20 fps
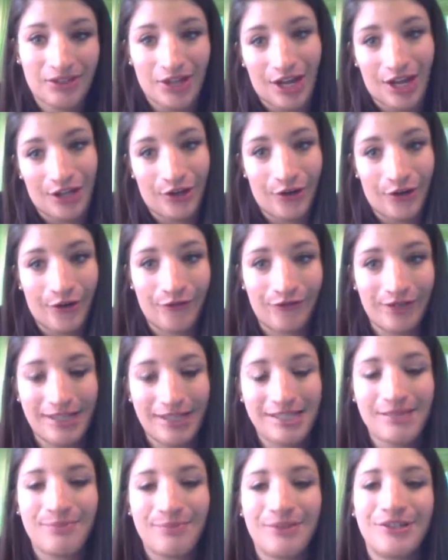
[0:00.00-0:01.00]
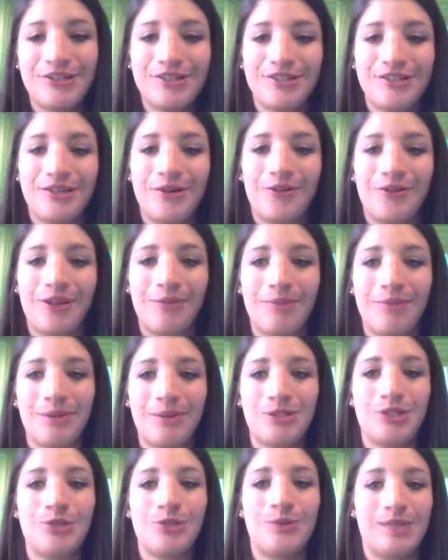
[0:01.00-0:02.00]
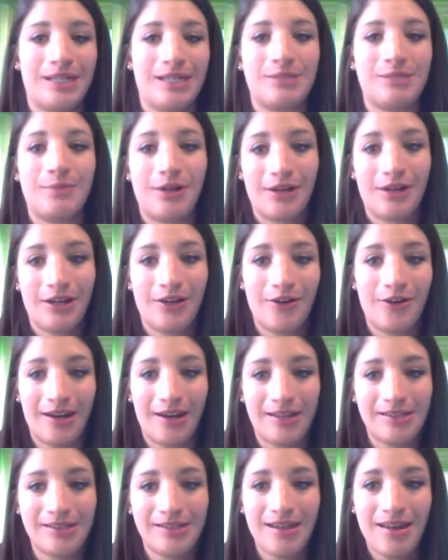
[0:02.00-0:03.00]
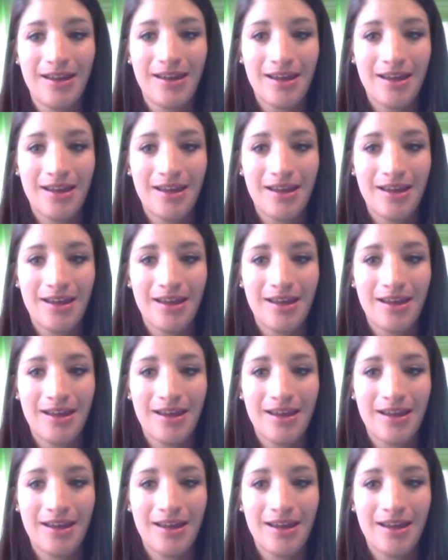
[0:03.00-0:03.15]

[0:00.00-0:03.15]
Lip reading: at your own risk, but just know that maybe choosing sprouted grains